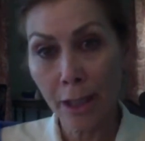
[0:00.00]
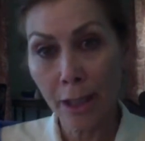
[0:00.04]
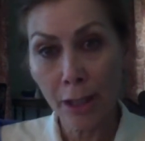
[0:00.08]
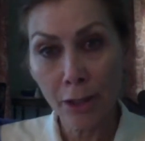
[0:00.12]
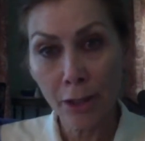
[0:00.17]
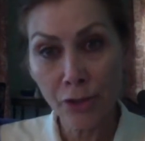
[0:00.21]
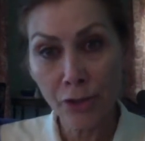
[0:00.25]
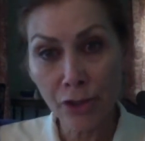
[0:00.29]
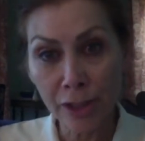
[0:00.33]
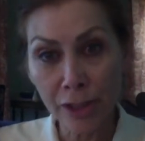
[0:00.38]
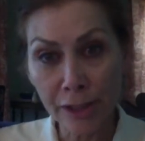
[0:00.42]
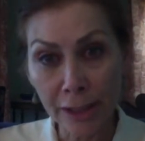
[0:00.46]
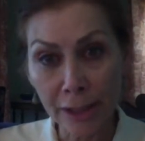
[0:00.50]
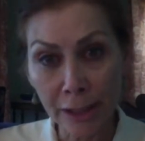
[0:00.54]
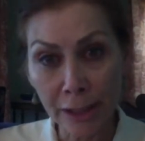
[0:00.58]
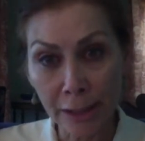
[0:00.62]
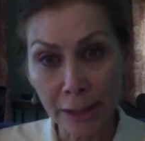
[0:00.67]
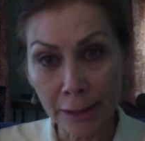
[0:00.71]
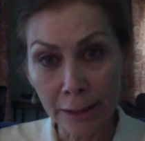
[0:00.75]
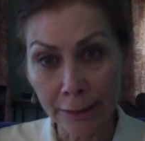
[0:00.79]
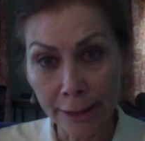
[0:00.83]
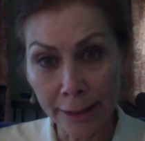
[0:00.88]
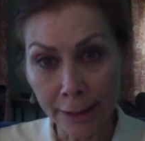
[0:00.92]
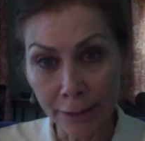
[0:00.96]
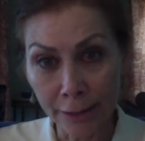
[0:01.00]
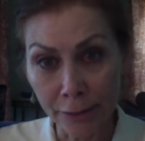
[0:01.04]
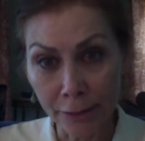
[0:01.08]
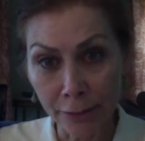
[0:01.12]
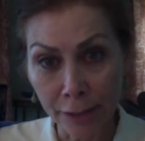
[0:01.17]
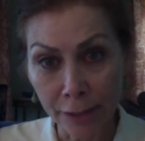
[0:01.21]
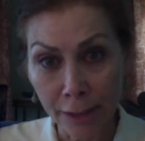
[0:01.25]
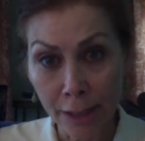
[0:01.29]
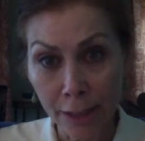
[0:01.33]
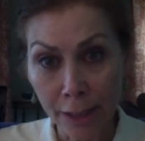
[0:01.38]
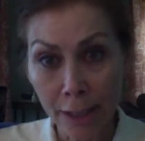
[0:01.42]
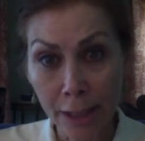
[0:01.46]
she
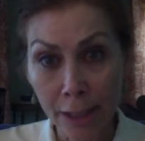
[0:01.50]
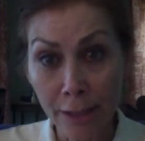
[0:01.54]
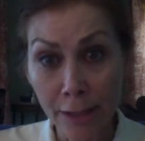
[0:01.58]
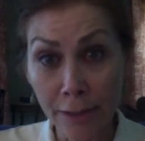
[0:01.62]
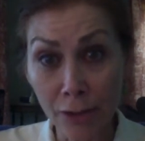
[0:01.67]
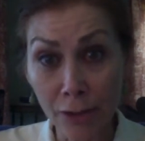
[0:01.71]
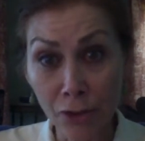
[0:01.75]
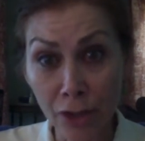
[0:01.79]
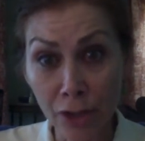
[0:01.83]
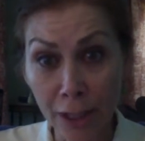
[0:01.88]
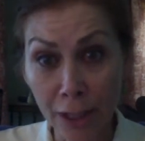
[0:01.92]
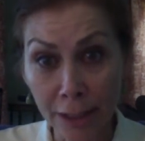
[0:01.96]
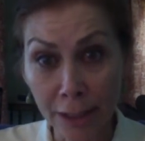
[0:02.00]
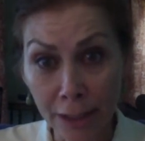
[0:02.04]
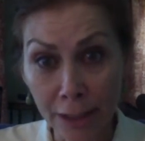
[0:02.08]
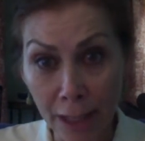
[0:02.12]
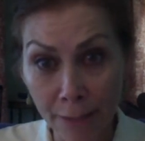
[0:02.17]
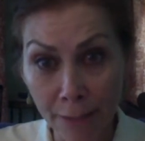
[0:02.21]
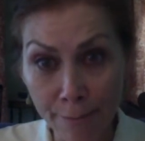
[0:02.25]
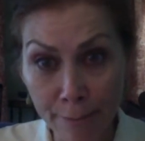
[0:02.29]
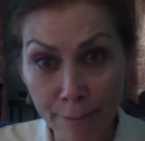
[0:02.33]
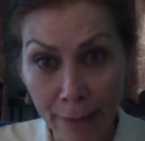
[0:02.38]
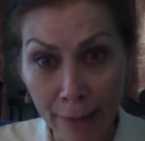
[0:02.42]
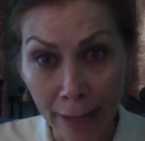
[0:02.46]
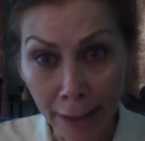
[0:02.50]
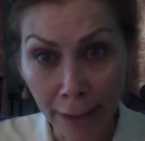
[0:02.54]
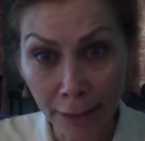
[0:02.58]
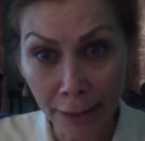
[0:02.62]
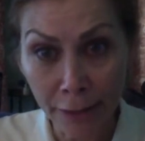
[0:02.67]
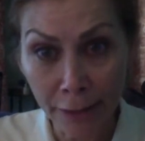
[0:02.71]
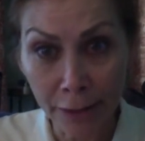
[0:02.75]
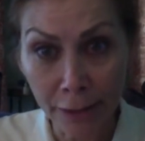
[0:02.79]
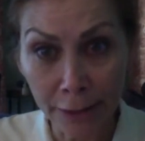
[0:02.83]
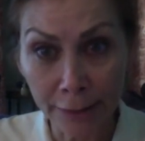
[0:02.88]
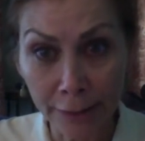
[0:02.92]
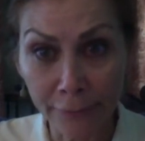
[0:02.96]
declared that she had come back
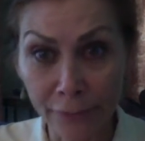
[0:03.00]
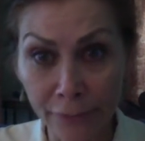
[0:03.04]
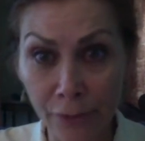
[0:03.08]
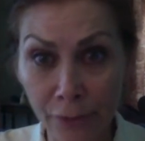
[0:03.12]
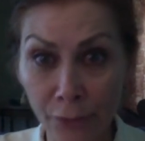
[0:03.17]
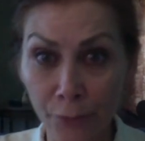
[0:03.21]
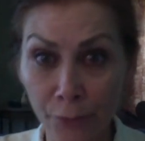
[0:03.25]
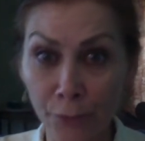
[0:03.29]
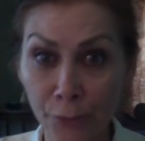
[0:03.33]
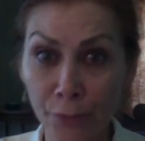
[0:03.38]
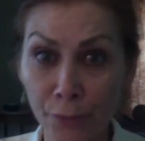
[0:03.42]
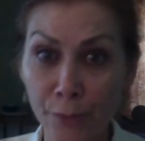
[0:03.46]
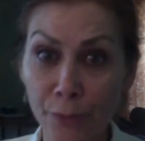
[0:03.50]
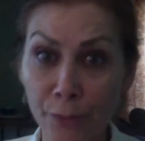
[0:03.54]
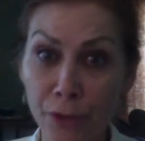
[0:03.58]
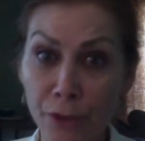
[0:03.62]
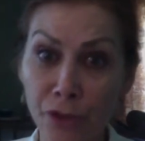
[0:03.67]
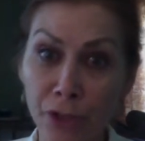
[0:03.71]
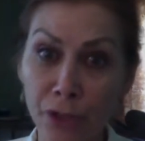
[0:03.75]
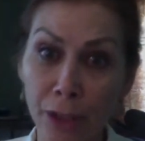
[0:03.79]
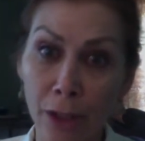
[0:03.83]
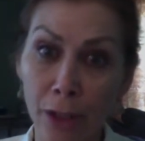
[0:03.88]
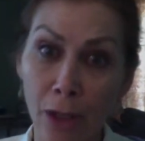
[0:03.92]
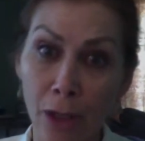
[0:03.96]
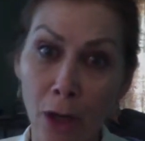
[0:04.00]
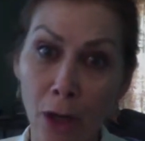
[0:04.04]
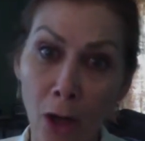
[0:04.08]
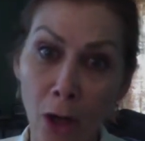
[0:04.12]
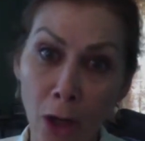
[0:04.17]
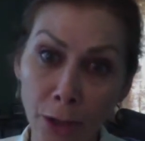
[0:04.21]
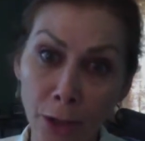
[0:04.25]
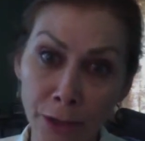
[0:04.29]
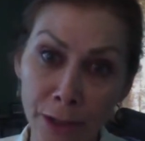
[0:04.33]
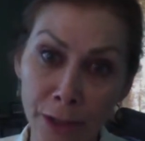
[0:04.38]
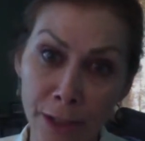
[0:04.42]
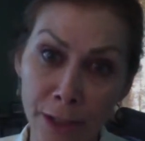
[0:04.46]
to live in a room which she
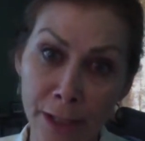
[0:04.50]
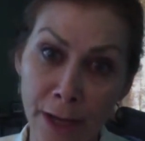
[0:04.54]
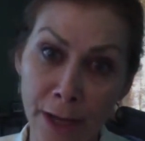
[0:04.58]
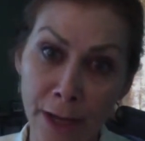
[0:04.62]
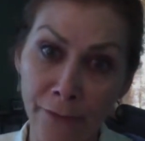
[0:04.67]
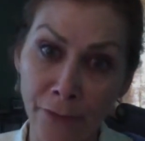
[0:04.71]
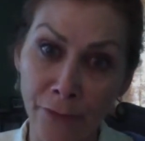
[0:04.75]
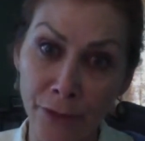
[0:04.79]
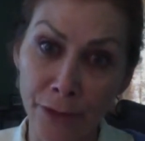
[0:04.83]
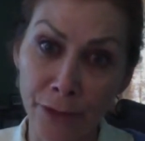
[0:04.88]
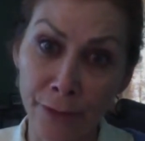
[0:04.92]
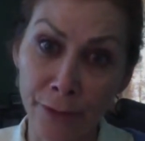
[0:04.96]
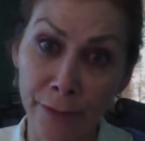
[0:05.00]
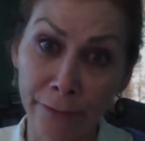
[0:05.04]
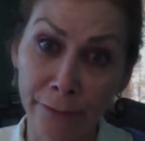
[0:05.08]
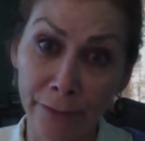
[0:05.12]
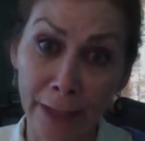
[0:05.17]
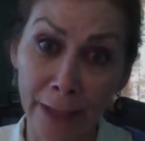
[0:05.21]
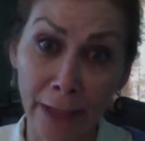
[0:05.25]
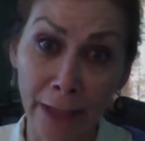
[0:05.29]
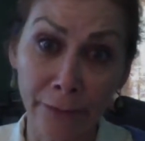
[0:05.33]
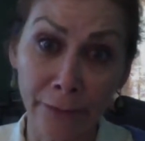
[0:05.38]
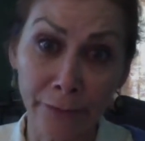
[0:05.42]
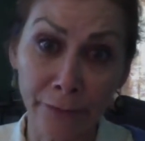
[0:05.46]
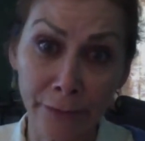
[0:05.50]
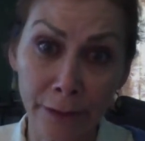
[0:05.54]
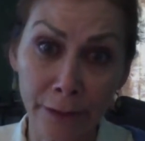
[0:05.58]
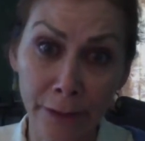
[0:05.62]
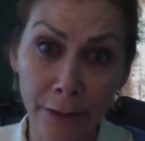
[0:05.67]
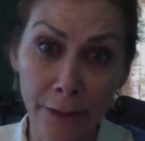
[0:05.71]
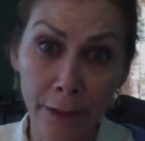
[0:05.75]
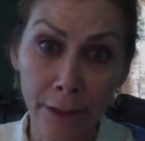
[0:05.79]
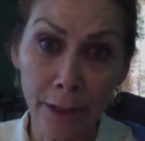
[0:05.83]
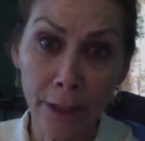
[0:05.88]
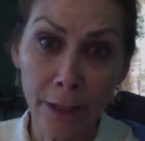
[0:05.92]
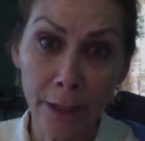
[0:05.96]
ought never to have left,
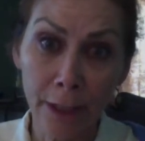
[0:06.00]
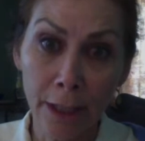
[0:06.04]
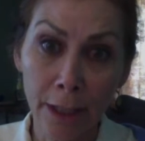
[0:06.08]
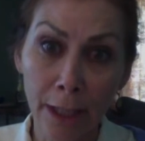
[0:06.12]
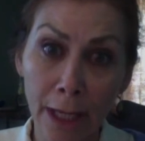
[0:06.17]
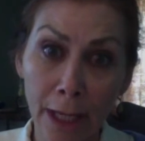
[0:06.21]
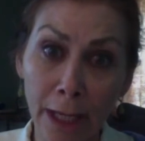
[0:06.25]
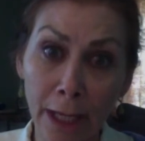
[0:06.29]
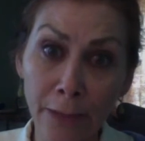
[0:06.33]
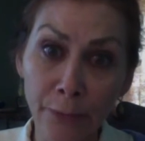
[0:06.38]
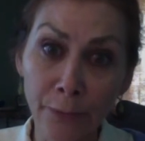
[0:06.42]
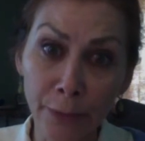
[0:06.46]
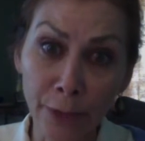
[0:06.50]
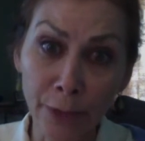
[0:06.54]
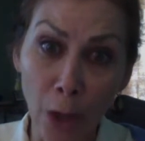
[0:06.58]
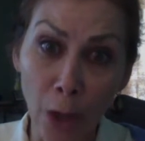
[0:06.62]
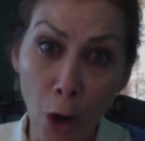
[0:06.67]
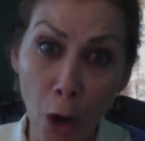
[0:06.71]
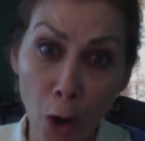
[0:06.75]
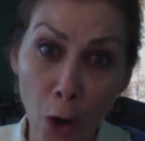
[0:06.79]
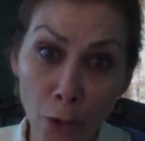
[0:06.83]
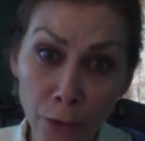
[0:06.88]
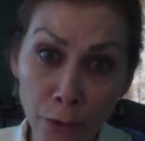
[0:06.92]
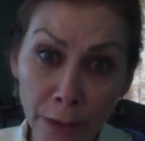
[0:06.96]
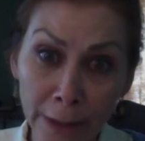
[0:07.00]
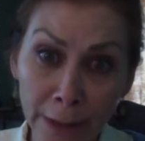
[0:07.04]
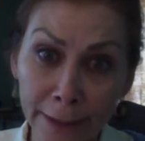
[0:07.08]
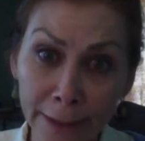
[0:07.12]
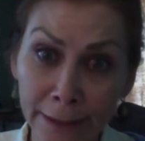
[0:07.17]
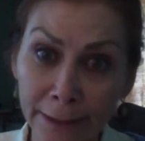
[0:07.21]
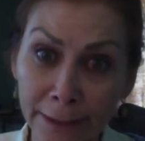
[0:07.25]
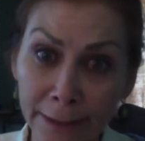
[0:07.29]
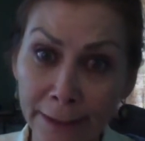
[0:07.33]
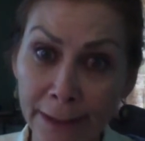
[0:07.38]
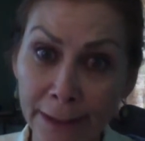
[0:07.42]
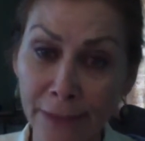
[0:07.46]
and would only
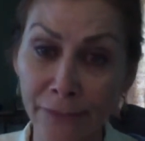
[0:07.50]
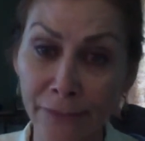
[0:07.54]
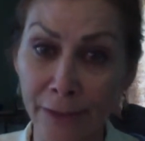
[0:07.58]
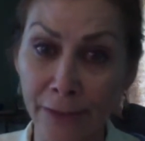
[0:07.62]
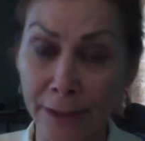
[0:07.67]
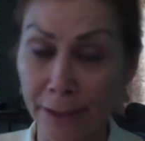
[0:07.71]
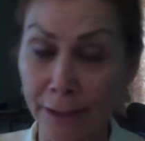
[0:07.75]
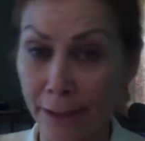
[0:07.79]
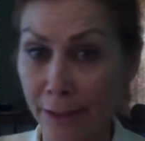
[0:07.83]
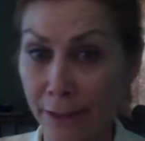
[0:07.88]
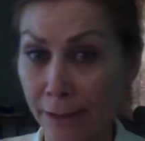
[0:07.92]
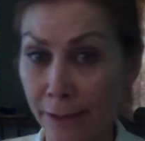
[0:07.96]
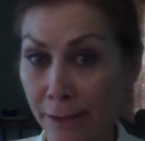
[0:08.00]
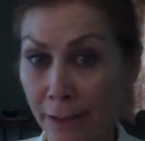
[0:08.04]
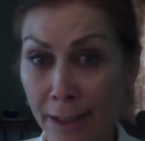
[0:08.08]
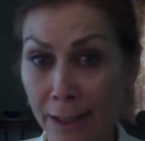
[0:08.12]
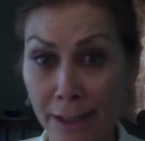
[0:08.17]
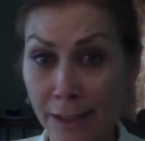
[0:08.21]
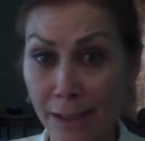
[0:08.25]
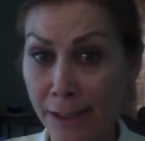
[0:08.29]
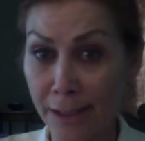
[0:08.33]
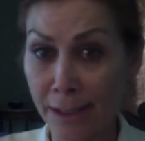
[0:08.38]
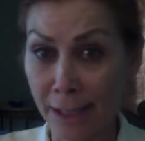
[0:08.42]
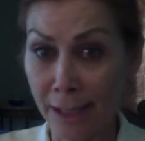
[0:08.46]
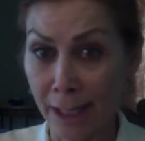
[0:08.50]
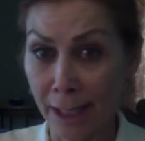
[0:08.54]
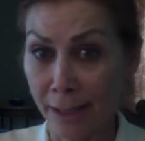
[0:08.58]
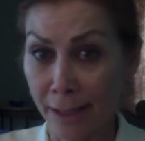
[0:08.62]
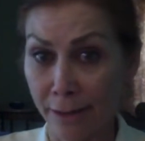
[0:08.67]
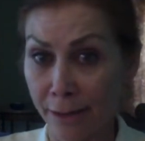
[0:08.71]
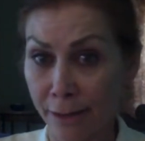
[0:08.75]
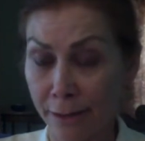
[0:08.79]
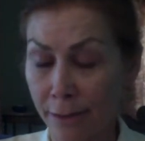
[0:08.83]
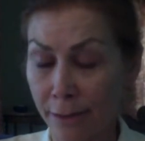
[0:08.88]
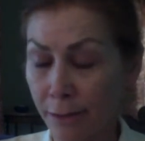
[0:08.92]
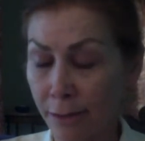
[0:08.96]
leave it in
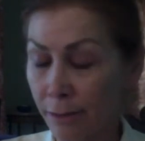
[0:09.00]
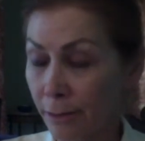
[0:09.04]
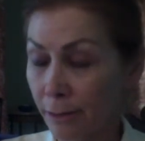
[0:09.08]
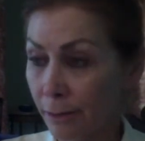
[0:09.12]
death.